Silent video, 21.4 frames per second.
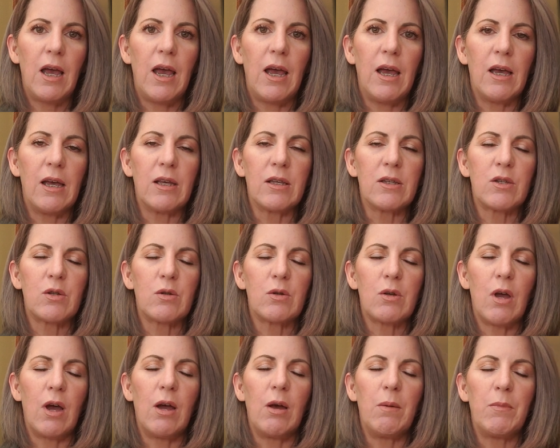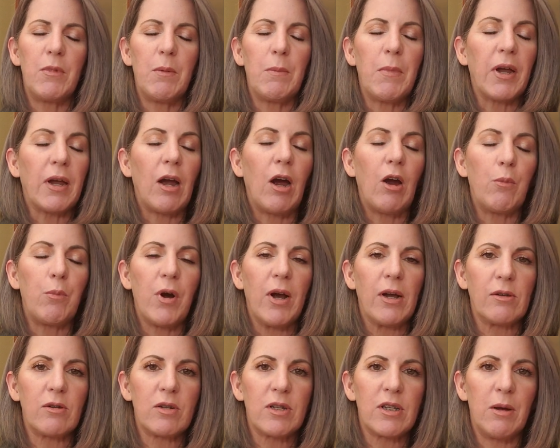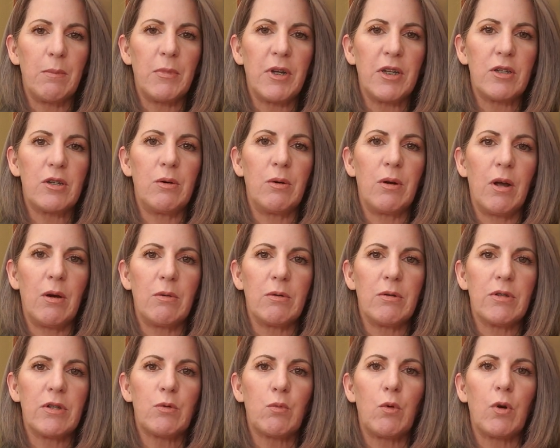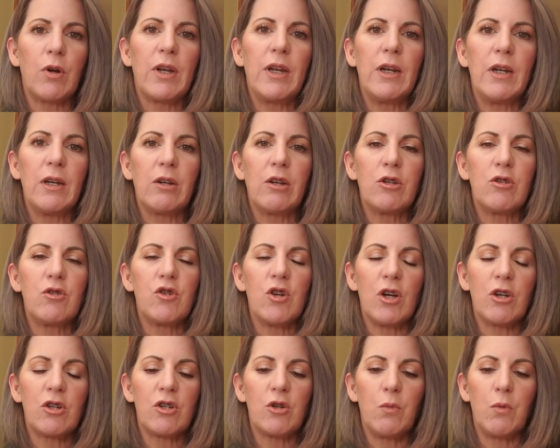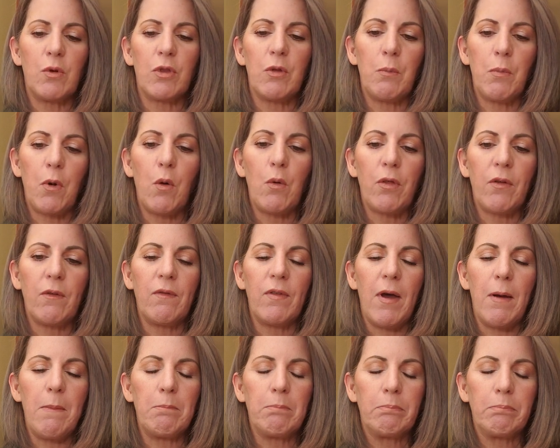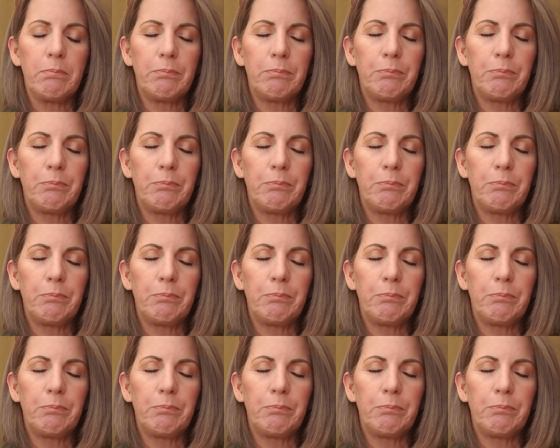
as that my chiropractor sent me to, and I was working in conjunction with the both of them